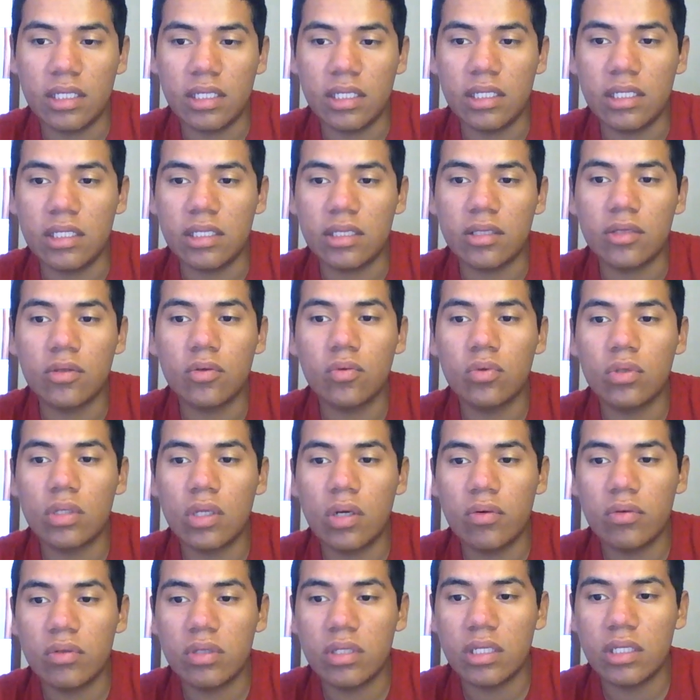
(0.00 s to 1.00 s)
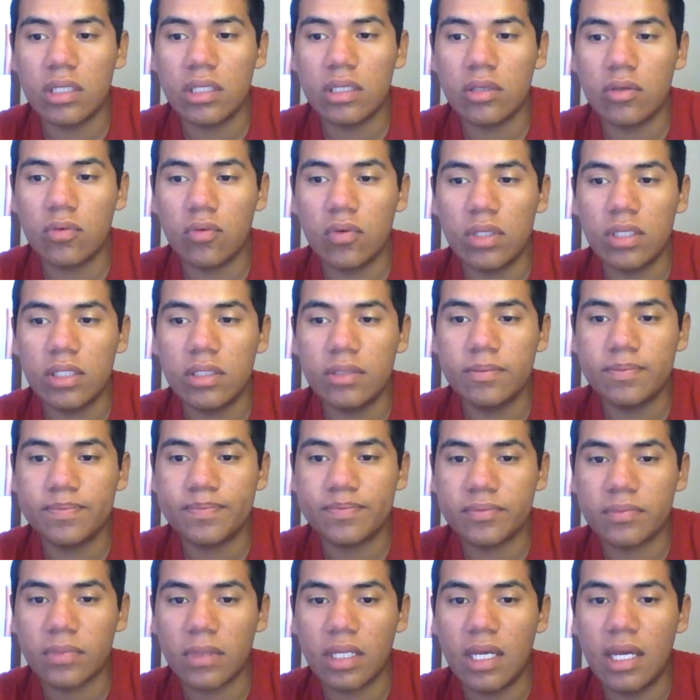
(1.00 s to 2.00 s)
in 2020
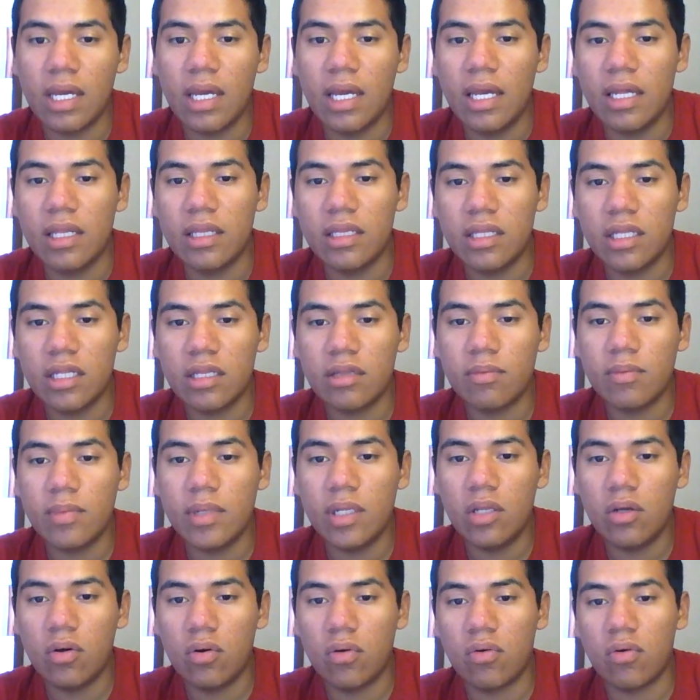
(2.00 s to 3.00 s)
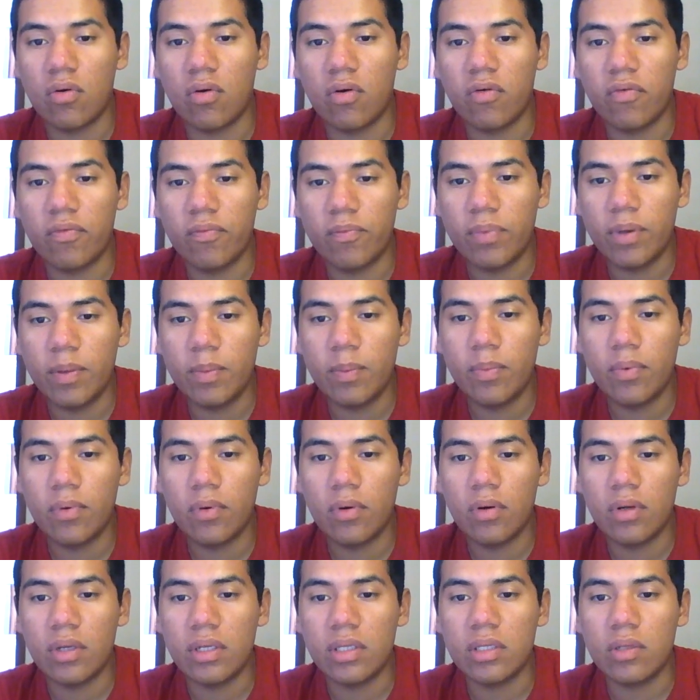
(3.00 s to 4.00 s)
6 million of
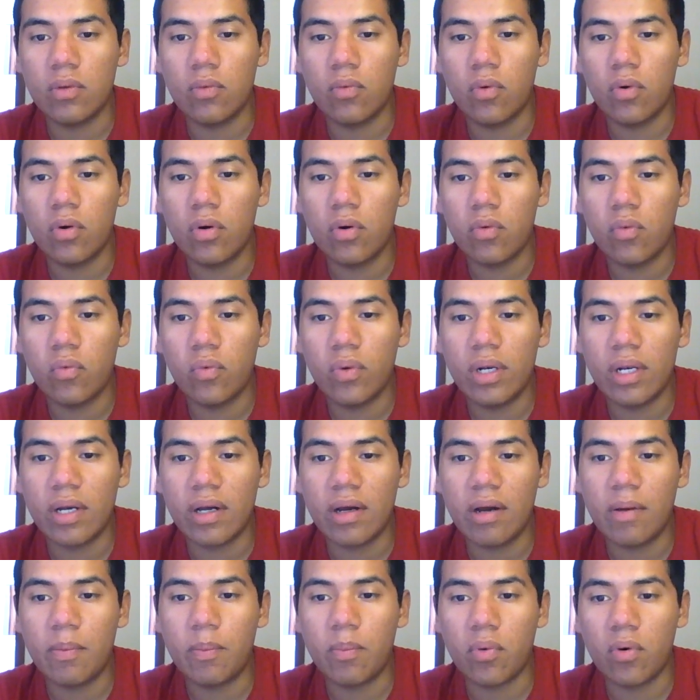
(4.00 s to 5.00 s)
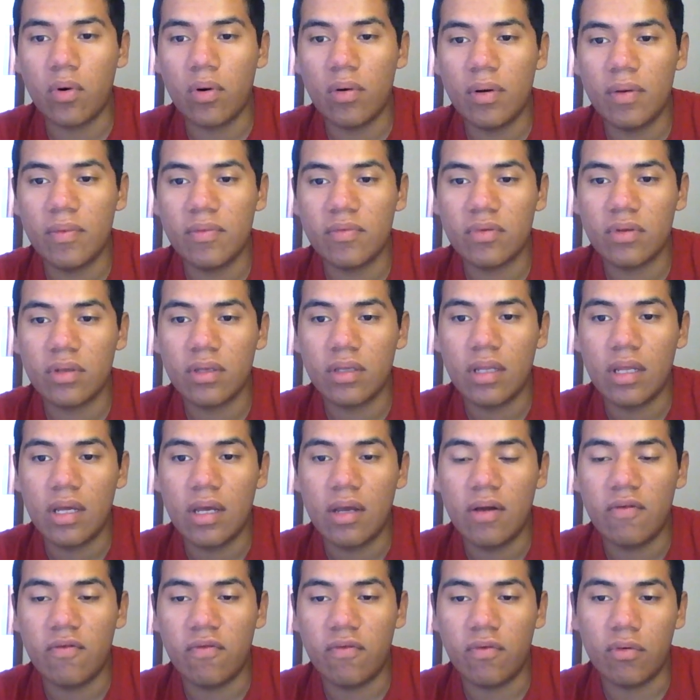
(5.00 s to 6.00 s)
people in the world will have problems
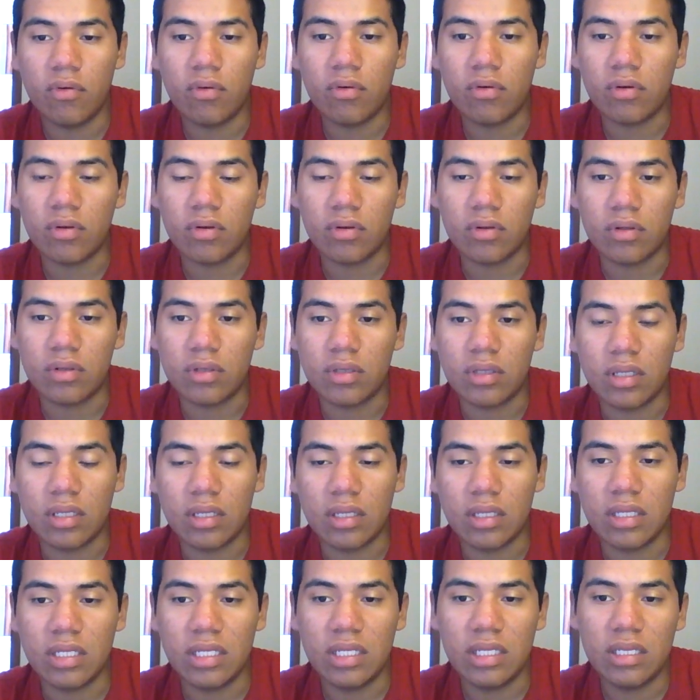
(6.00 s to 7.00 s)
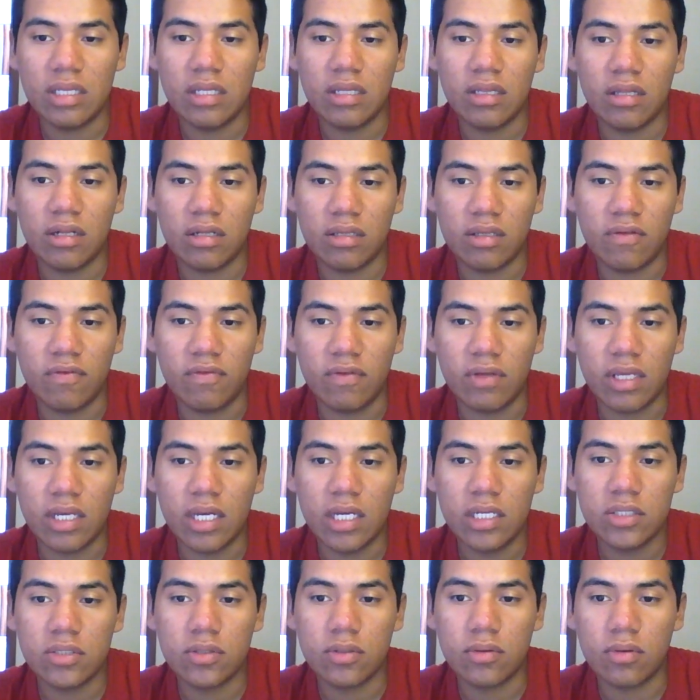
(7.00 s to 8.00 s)
for this
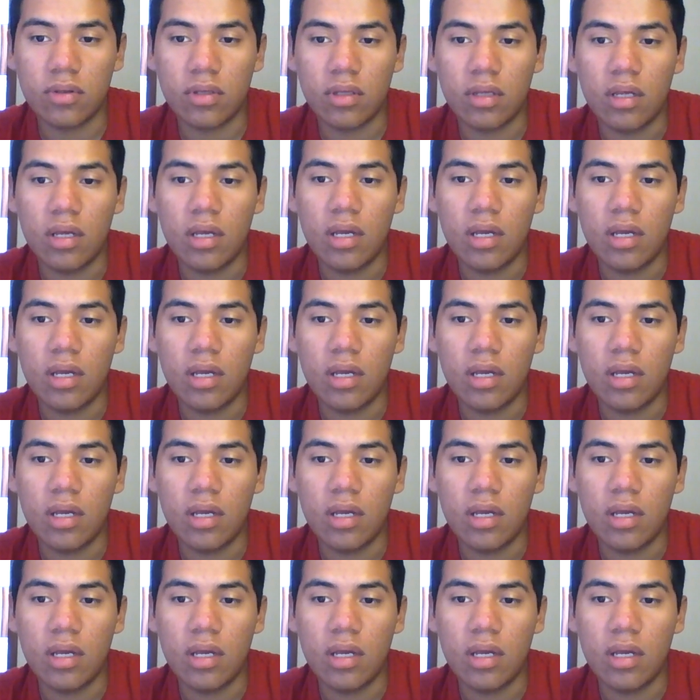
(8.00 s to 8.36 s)
desertification,